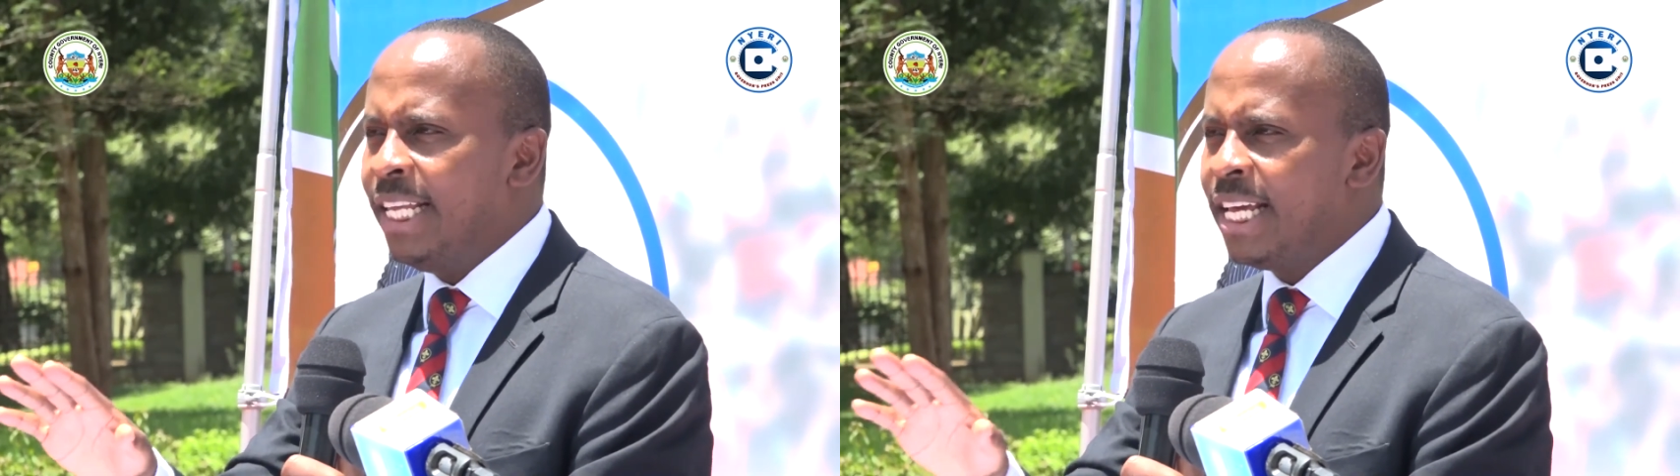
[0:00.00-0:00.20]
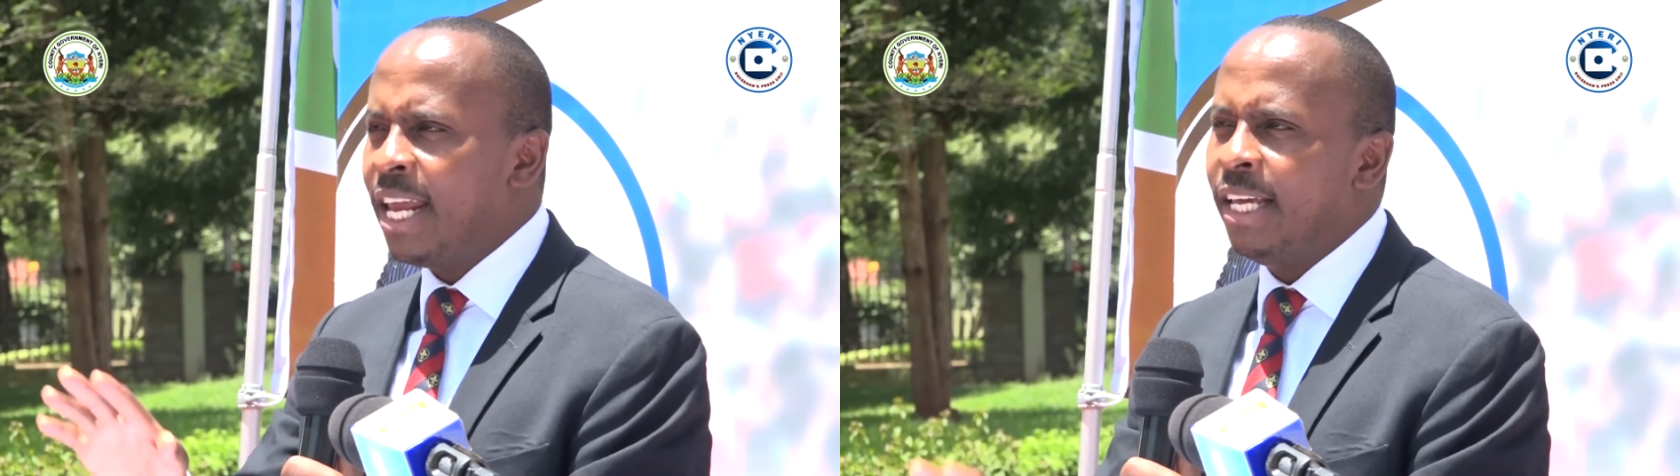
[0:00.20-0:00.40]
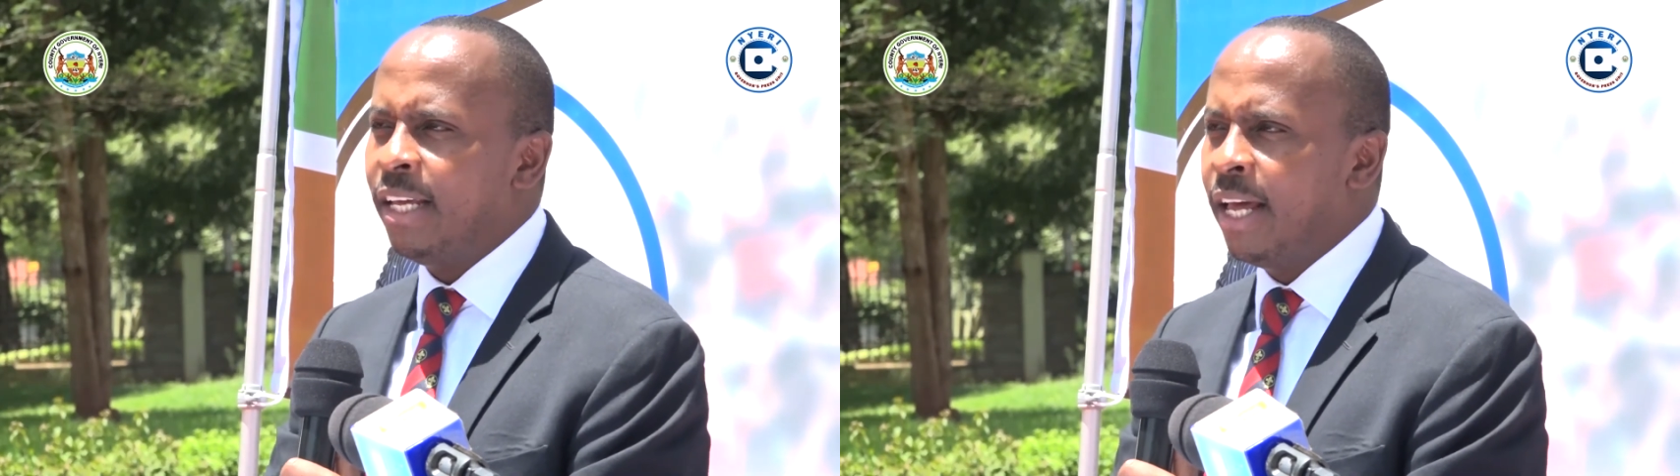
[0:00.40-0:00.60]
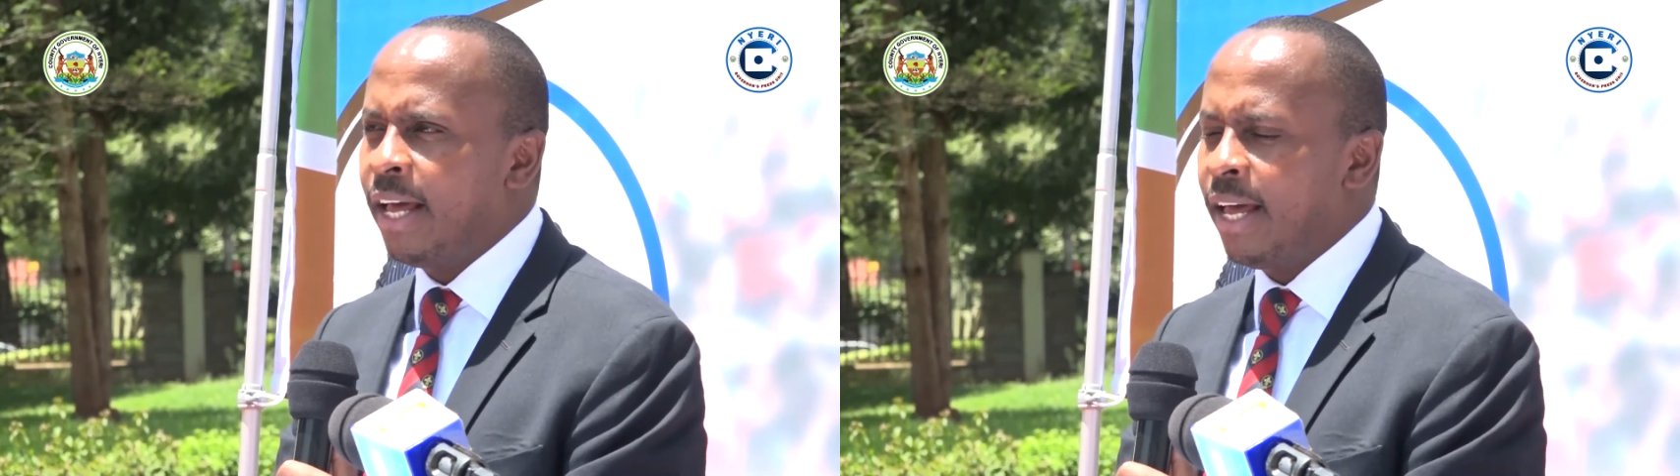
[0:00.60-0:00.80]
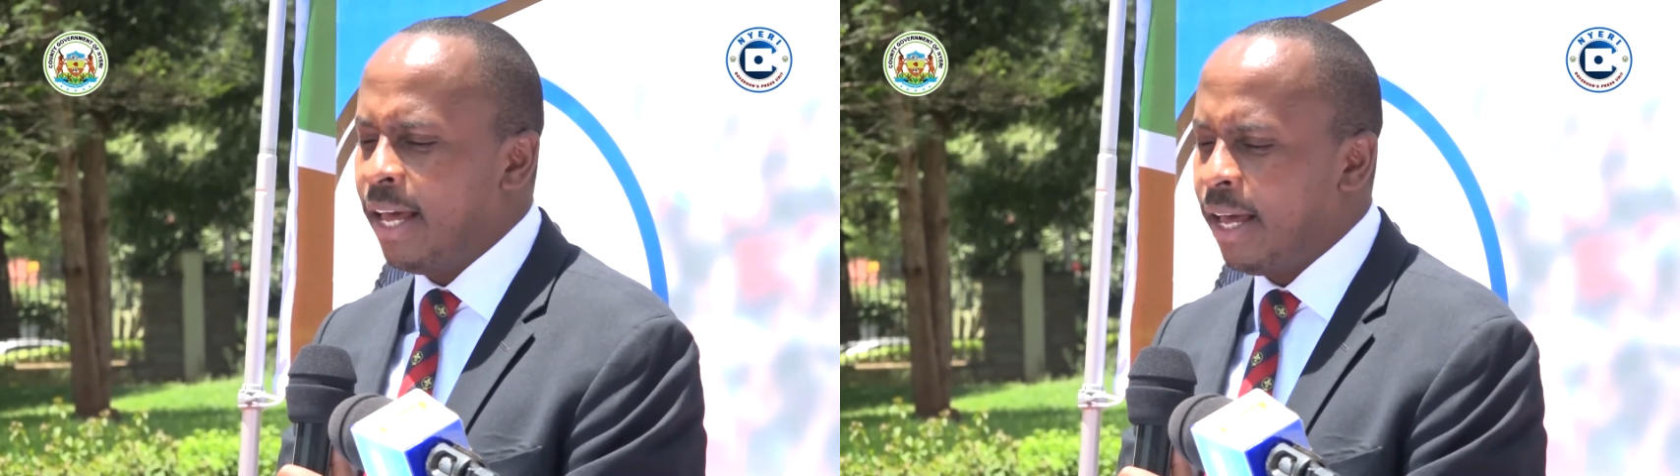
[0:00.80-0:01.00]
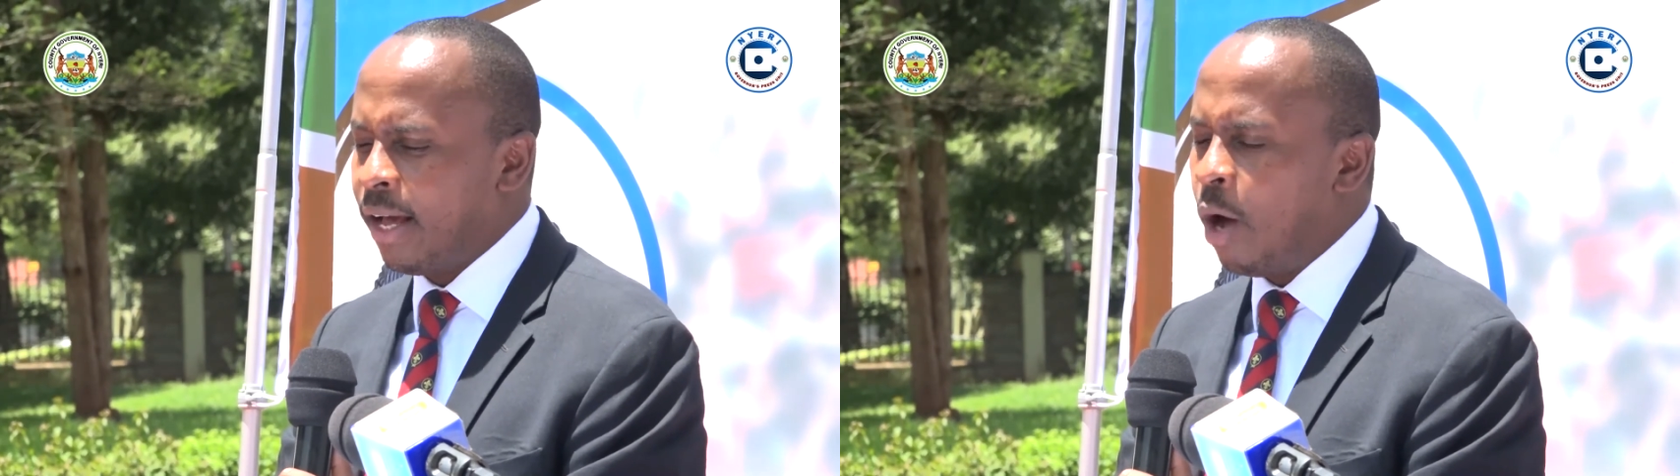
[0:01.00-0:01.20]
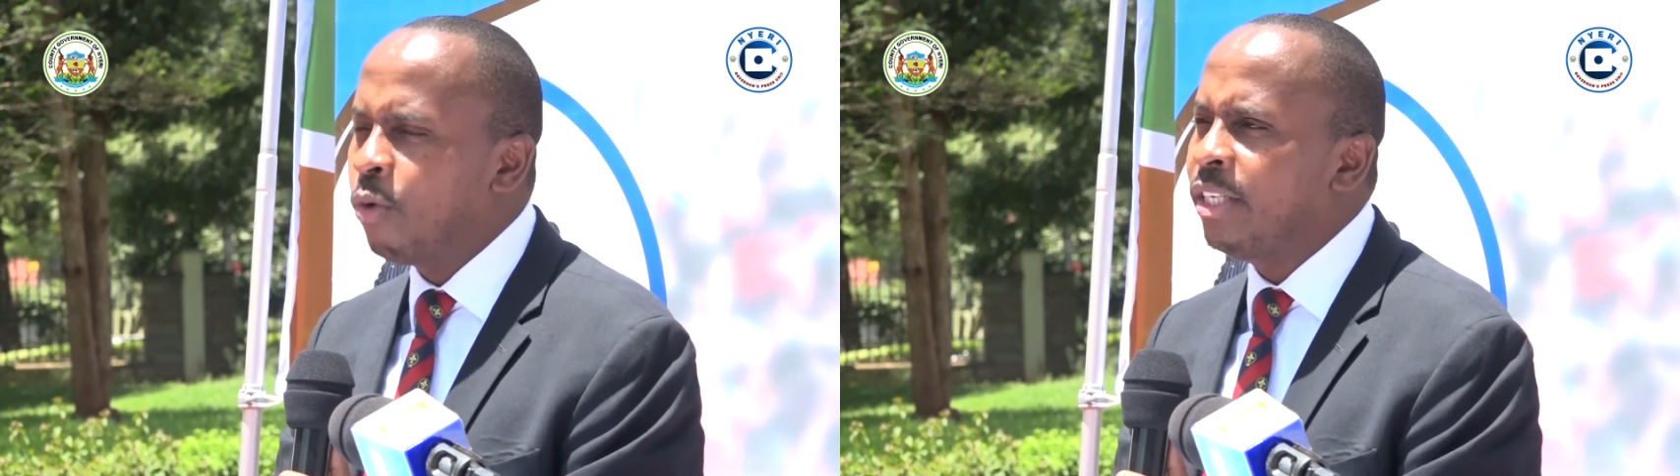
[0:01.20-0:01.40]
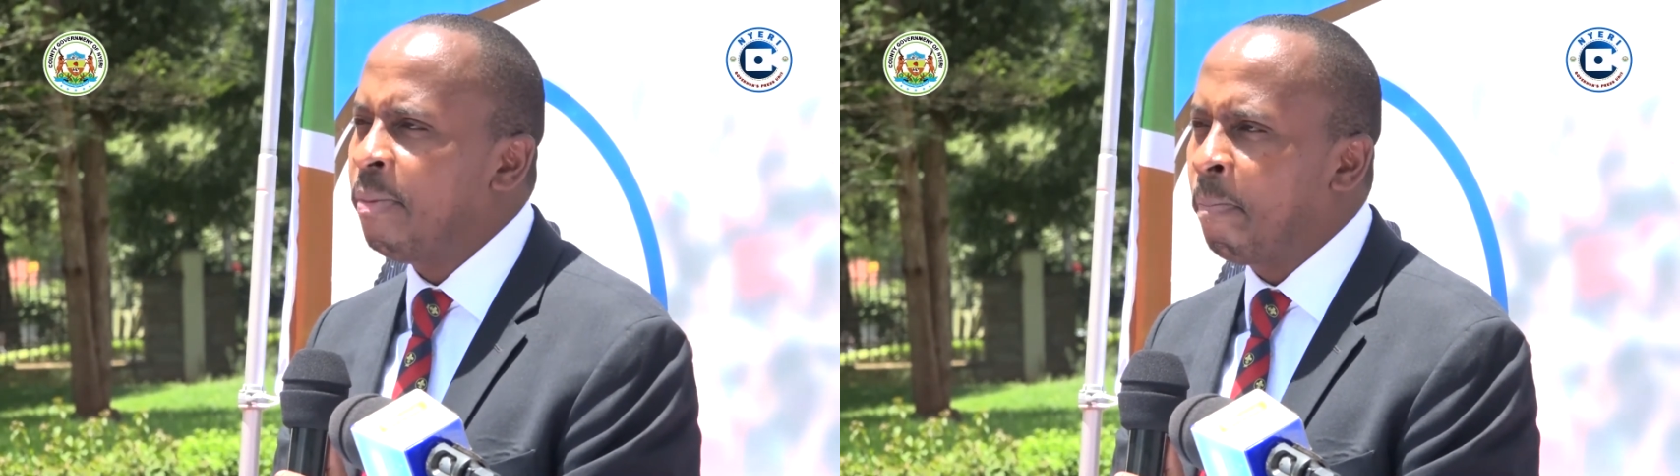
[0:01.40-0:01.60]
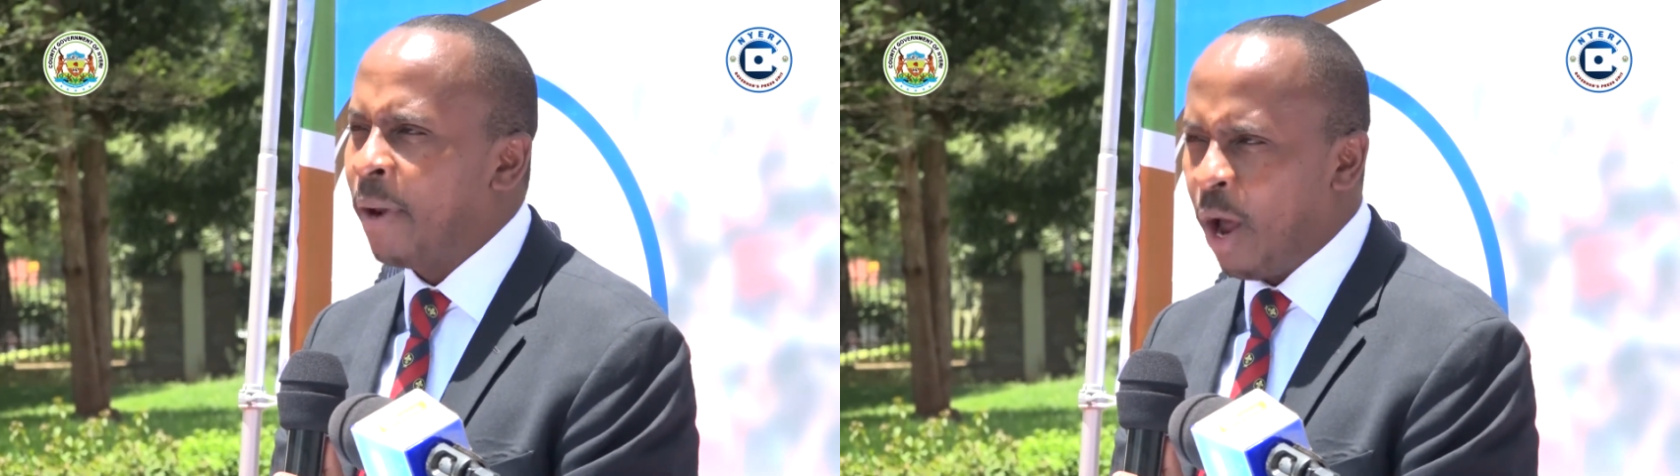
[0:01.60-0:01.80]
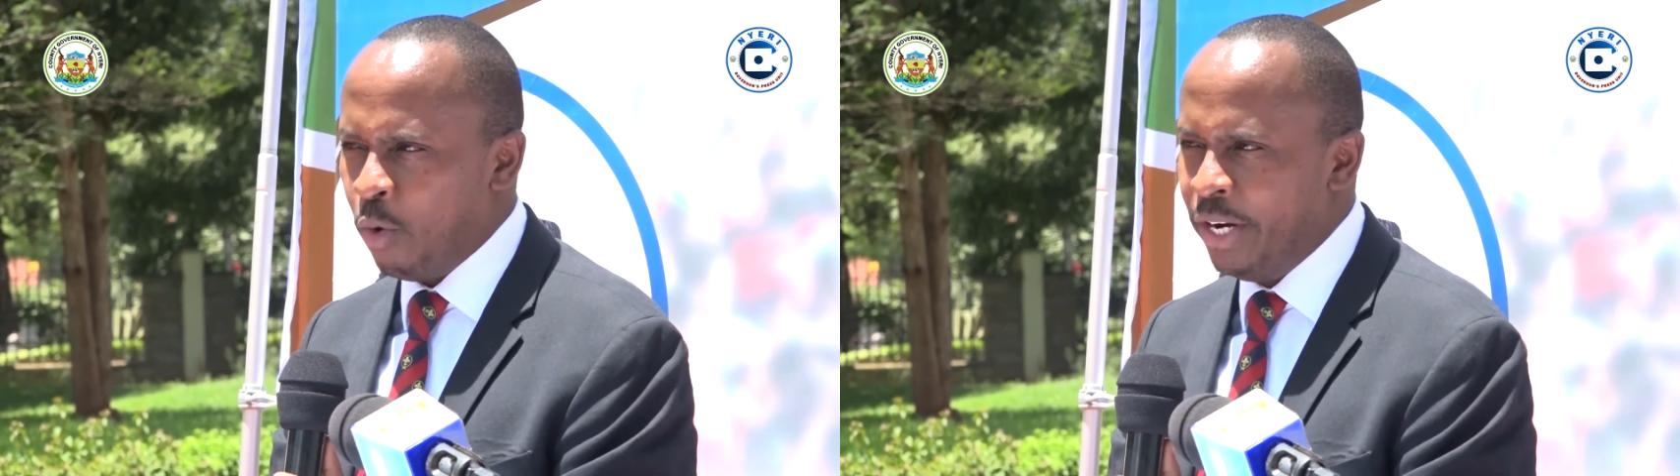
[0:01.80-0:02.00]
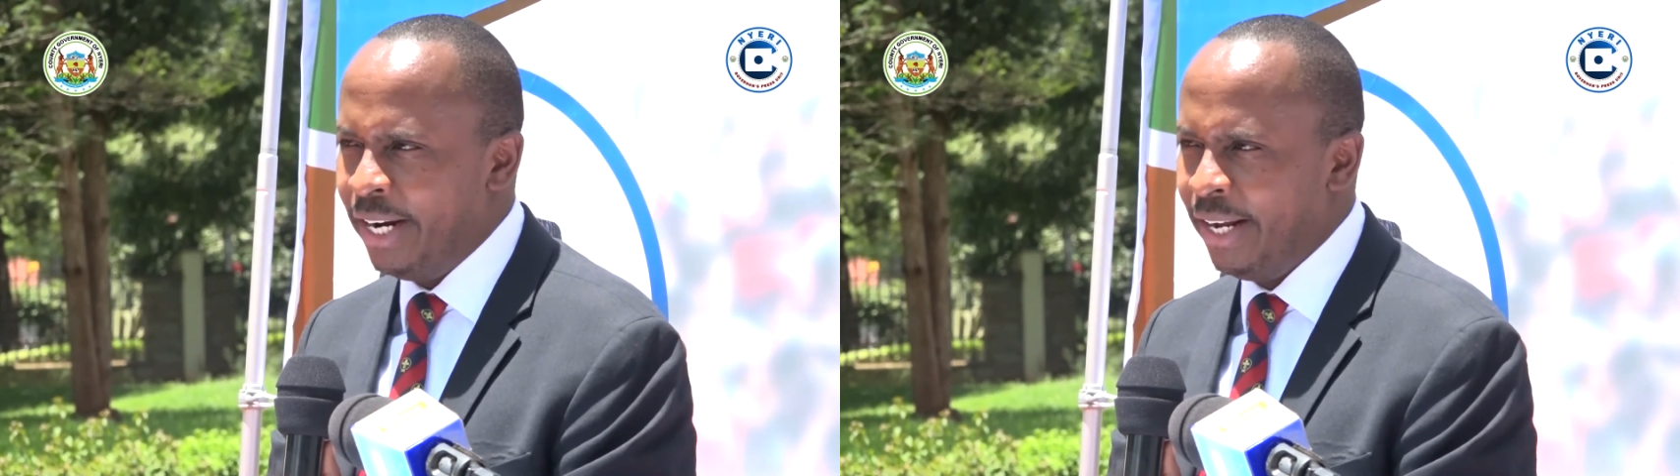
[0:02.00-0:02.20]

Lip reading: Nyeri County proud,